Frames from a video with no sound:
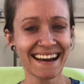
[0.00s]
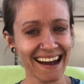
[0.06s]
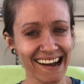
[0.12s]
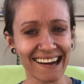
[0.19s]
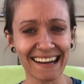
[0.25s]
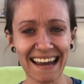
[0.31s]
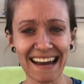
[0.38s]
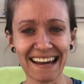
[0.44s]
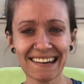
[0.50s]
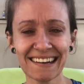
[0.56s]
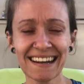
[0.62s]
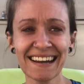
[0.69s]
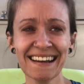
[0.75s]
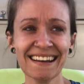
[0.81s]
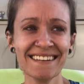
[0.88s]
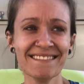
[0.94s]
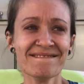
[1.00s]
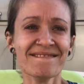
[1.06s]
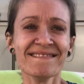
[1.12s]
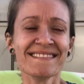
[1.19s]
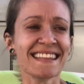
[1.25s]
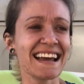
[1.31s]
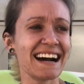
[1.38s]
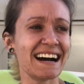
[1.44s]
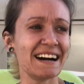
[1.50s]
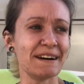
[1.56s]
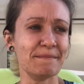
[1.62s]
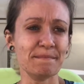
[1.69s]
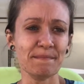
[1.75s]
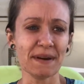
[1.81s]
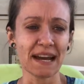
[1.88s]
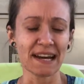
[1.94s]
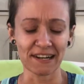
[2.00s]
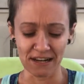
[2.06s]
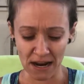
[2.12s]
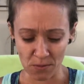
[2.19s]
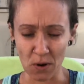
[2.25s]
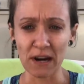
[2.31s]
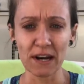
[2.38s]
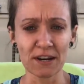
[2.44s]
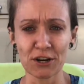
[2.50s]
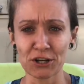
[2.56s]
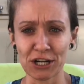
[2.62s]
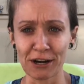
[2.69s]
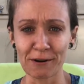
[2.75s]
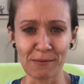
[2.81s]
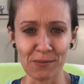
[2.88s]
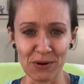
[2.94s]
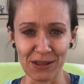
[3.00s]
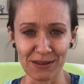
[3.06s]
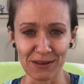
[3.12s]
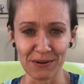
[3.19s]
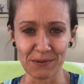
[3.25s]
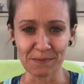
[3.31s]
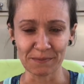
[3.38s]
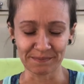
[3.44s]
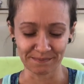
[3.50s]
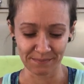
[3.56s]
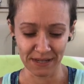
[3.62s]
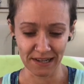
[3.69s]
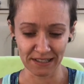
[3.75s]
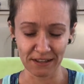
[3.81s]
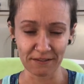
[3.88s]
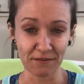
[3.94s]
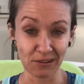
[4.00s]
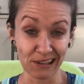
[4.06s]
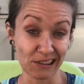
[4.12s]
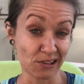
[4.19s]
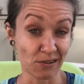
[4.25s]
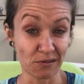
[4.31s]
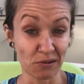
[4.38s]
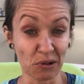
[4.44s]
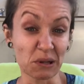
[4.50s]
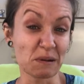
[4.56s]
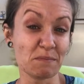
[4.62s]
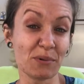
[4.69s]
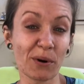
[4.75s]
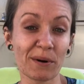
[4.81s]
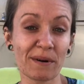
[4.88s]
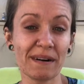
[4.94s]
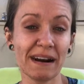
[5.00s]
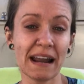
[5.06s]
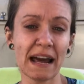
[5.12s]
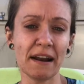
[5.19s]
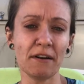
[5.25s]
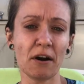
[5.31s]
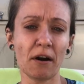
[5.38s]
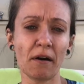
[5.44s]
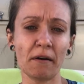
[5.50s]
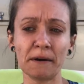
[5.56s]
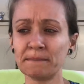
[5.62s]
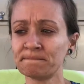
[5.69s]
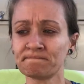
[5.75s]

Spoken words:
again, and I wanted to share them with you because I feel like they're really important and are